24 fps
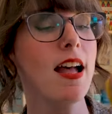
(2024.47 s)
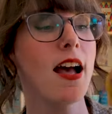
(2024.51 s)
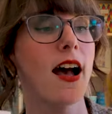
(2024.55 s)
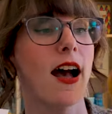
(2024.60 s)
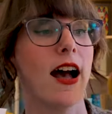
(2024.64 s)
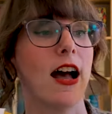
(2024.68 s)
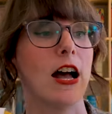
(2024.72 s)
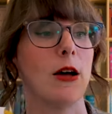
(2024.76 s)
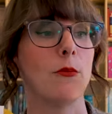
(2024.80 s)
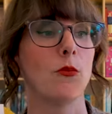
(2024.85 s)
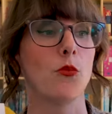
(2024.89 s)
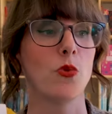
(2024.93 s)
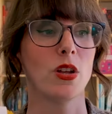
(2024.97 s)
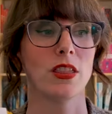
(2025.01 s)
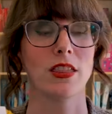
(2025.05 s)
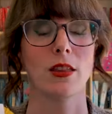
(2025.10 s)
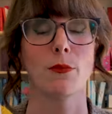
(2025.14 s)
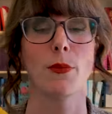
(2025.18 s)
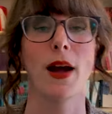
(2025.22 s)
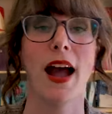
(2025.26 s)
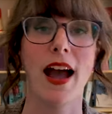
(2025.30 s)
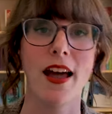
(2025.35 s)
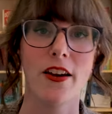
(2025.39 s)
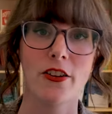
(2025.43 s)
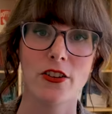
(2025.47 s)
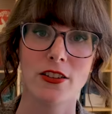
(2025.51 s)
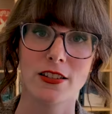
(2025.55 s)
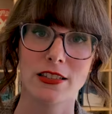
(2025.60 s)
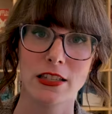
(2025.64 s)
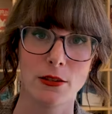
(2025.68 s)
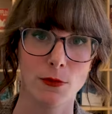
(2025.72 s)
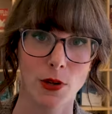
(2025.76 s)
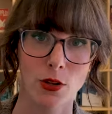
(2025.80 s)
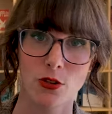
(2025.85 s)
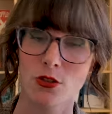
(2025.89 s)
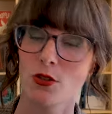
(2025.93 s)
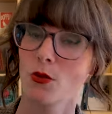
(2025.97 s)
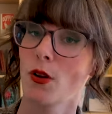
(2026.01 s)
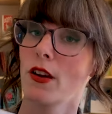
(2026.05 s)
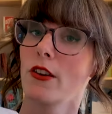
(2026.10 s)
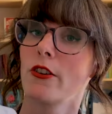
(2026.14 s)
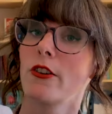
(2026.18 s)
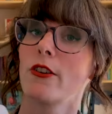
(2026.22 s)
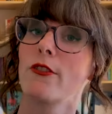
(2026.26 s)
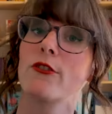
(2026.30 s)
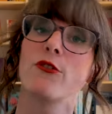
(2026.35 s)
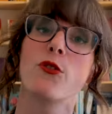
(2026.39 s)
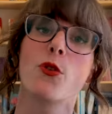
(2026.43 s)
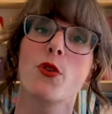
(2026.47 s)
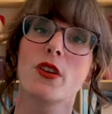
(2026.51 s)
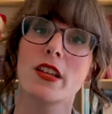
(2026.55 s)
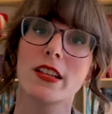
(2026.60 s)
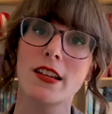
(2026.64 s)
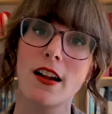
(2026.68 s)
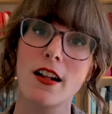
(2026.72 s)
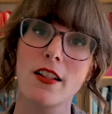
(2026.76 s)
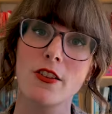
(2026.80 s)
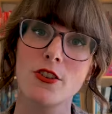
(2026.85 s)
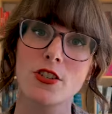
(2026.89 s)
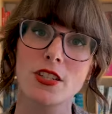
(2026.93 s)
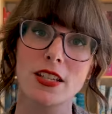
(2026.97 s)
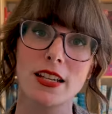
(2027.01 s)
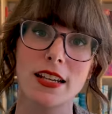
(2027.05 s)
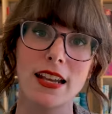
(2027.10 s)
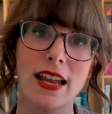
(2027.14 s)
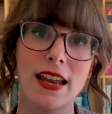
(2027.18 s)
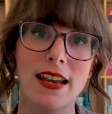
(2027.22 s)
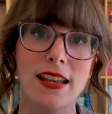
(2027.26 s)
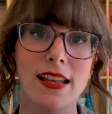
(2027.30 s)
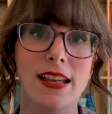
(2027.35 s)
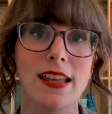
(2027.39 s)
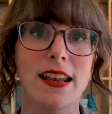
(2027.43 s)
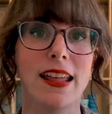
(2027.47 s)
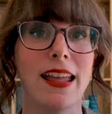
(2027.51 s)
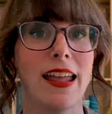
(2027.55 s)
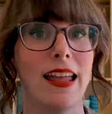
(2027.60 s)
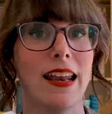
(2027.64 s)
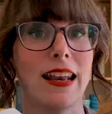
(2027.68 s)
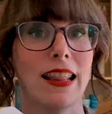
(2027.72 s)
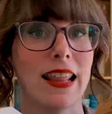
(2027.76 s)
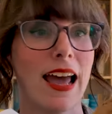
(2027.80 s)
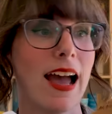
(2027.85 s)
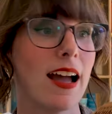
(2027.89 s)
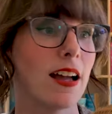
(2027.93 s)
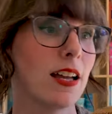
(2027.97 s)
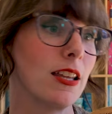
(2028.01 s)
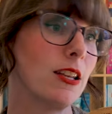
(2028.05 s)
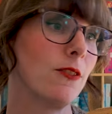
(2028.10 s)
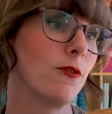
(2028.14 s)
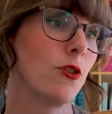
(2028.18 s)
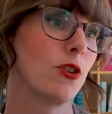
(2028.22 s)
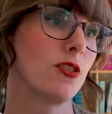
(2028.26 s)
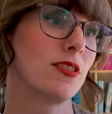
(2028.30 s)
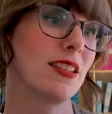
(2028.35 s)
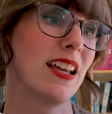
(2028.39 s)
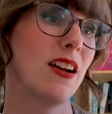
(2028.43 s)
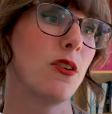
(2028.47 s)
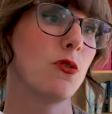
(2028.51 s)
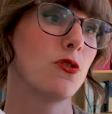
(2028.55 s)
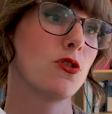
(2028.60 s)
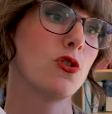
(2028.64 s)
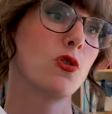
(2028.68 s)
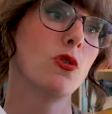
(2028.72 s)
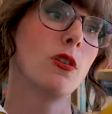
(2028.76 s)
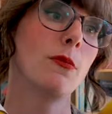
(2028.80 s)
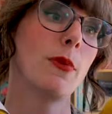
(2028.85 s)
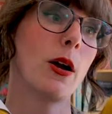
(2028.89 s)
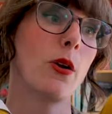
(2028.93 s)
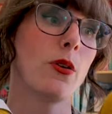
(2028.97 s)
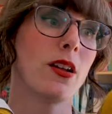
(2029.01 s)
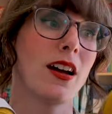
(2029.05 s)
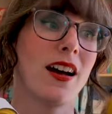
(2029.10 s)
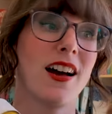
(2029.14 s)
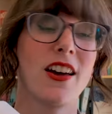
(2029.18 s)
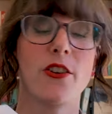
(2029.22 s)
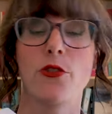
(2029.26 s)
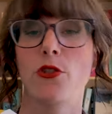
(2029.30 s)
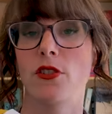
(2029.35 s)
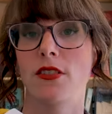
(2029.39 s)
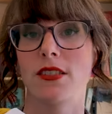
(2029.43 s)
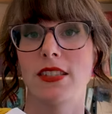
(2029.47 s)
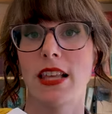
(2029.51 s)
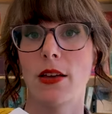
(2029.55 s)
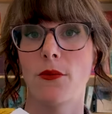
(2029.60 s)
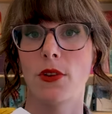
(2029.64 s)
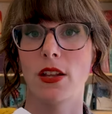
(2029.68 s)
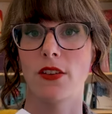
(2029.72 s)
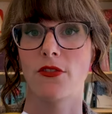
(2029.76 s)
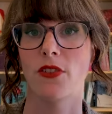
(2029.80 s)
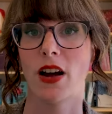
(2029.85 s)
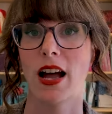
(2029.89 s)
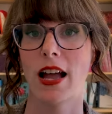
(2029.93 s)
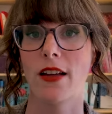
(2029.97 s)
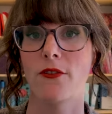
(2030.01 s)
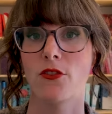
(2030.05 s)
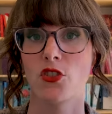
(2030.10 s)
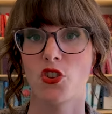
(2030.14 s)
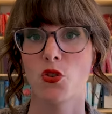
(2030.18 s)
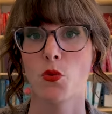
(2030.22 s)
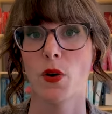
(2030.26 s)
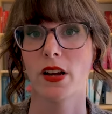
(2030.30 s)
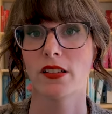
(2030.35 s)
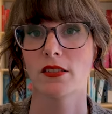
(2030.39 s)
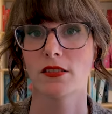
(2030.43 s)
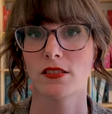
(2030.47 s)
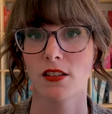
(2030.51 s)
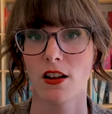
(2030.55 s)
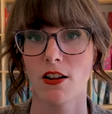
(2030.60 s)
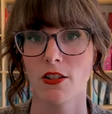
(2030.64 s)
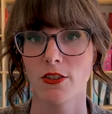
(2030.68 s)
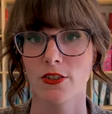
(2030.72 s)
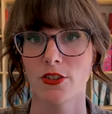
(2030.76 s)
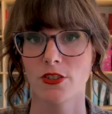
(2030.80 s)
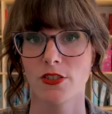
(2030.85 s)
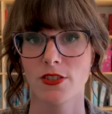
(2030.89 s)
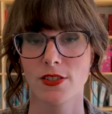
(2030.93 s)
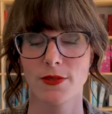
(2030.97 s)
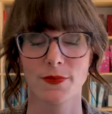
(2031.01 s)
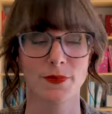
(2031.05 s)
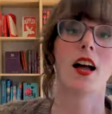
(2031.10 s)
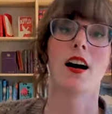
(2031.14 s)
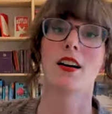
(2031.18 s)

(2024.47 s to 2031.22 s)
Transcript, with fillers: Um, with the pattern, it's about $240 Canadian, and that converts out to about 175 US dollars.